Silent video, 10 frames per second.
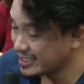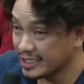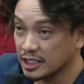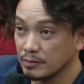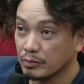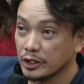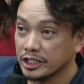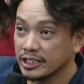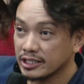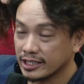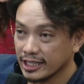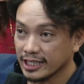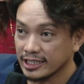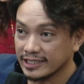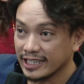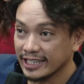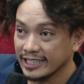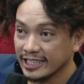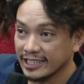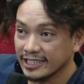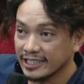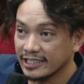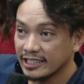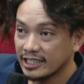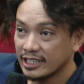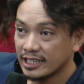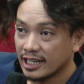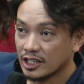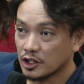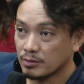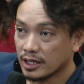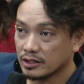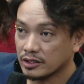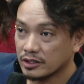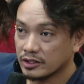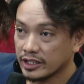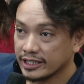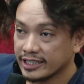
this important, signing the tobacco excise